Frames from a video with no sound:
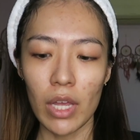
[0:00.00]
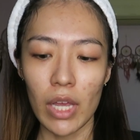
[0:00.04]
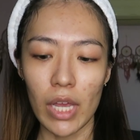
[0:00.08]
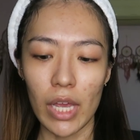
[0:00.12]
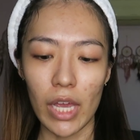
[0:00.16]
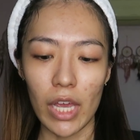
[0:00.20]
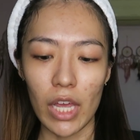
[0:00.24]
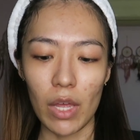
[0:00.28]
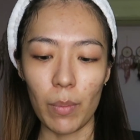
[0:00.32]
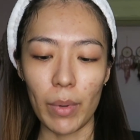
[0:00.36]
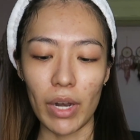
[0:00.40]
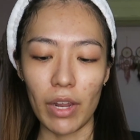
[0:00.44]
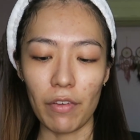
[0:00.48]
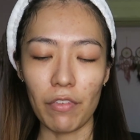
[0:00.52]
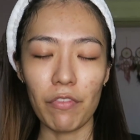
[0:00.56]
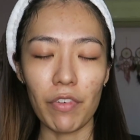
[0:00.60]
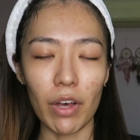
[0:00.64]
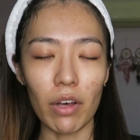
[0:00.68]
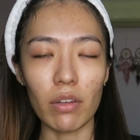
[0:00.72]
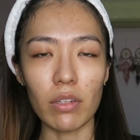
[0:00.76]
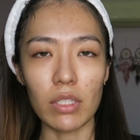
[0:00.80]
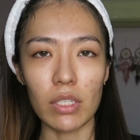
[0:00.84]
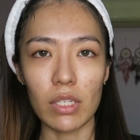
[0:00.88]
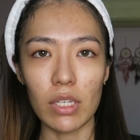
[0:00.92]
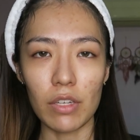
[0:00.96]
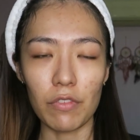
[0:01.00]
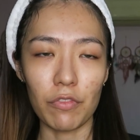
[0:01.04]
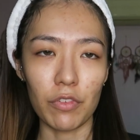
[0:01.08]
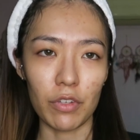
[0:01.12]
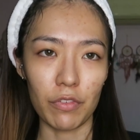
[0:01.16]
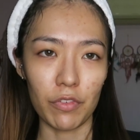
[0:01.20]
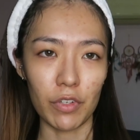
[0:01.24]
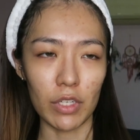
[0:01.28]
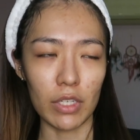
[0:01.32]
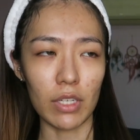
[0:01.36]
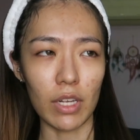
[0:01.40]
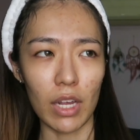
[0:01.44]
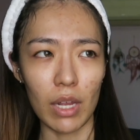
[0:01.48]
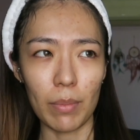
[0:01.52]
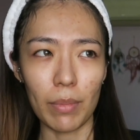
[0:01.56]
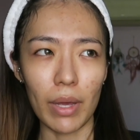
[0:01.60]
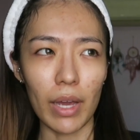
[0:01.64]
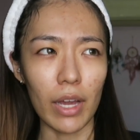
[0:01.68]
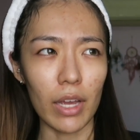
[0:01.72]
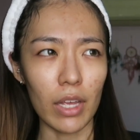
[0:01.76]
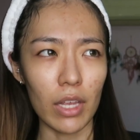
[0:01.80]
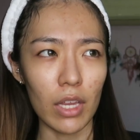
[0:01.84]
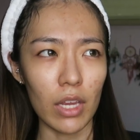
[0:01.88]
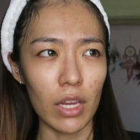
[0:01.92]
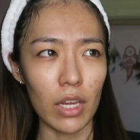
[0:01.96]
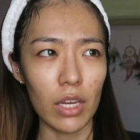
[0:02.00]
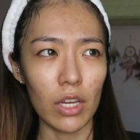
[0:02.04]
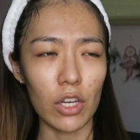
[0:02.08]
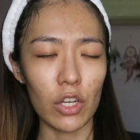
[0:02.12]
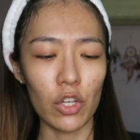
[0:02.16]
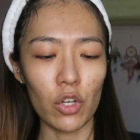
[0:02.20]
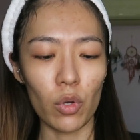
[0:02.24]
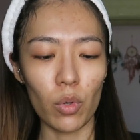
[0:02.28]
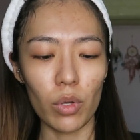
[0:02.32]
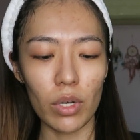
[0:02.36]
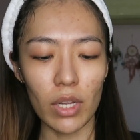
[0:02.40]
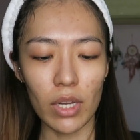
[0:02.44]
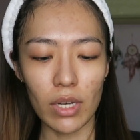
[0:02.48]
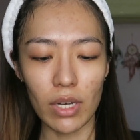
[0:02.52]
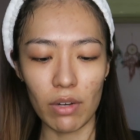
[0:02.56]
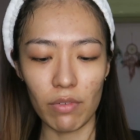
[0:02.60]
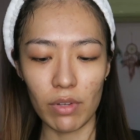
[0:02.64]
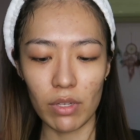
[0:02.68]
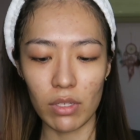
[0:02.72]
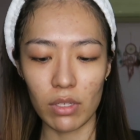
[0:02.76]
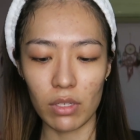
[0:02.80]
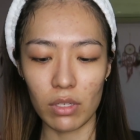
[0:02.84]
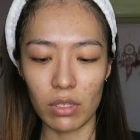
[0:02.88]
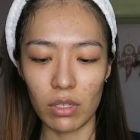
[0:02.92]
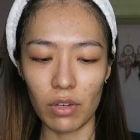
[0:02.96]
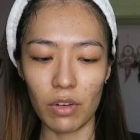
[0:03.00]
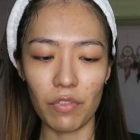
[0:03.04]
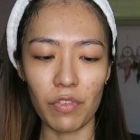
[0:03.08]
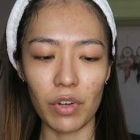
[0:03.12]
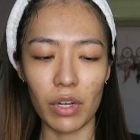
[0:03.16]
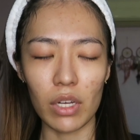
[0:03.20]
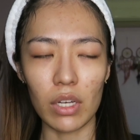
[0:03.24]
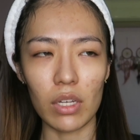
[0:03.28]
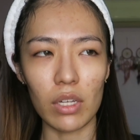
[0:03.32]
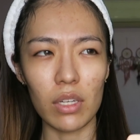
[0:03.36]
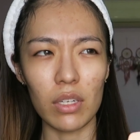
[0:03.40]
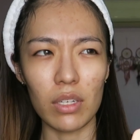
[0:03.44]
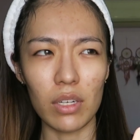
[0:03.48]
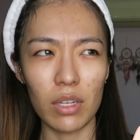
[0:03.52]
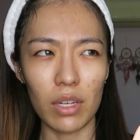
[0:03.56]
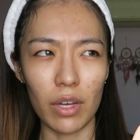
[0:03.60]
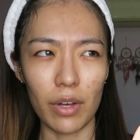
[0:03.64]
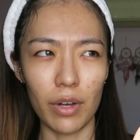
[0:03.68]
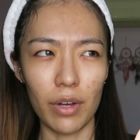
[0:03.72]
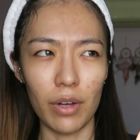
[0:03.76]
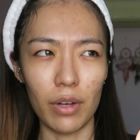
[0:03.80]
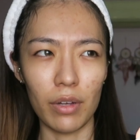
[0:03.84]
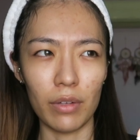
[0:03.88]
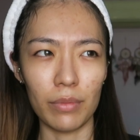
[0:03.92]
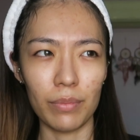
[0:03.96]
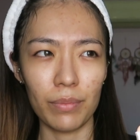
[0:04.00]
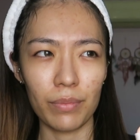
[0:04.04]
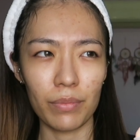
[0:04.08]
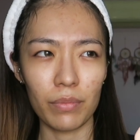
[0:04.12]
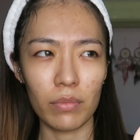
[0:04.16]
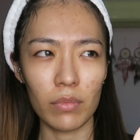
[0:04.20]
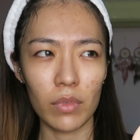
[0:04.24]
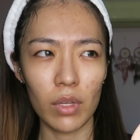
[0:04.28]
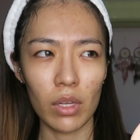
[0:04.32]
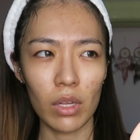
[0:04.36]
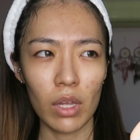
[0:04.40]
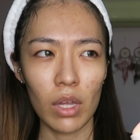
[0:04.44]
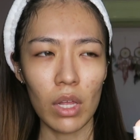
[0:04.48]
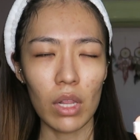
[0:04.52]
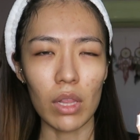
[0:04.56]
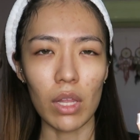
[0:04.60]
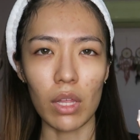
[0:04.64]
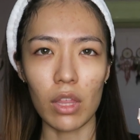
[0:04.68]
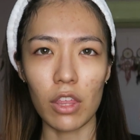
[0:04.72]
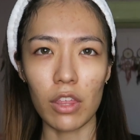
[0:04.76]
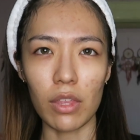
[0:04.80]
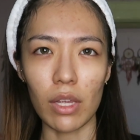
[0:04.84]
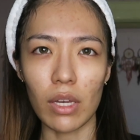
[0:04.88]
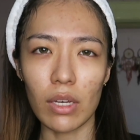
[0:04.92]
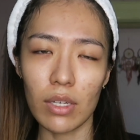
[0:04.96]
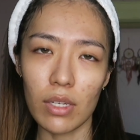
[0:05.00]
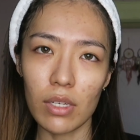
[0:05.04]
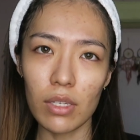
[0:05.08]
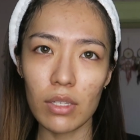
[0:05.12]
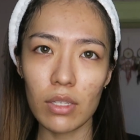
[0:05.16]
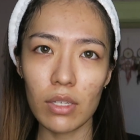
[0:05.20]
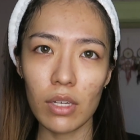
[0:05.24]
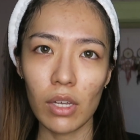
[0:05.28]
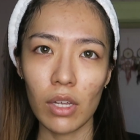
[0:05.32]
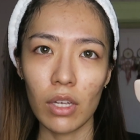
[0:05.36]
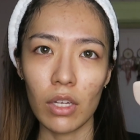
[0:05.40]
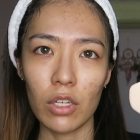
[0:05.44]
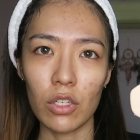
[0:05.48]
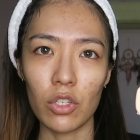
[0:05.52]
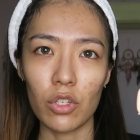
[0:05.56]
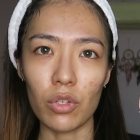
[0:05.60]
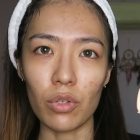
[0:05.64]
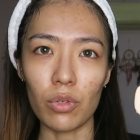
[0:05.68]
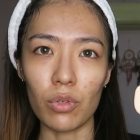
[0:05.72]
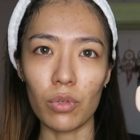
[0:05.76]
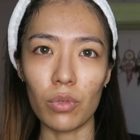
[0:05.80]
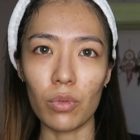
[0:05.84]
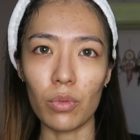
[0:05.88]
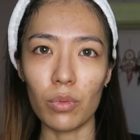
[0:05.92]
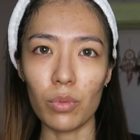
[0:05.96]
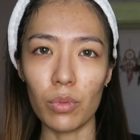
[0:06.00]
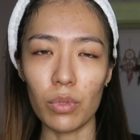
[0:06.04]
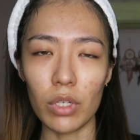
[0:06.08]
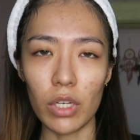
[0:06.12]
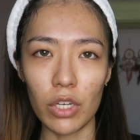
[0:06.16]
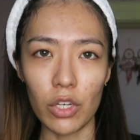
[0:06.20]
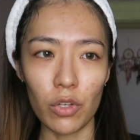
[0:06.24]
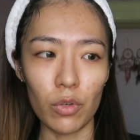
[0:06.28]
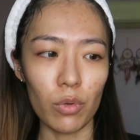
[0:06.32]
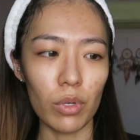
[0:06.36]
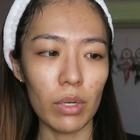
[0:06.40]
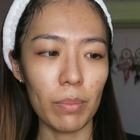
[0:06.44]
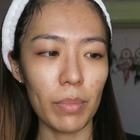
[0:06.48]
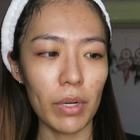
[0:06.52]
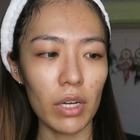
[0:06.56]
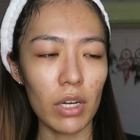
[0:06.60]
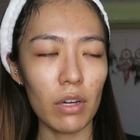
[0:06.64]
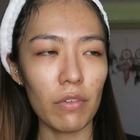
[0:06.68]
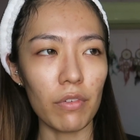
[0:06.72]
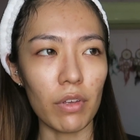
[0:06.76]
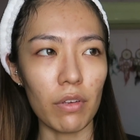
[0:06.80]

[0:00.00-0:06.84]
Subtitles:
And when I felt it for the first time, I know that there is significant like thickness to the newer puff.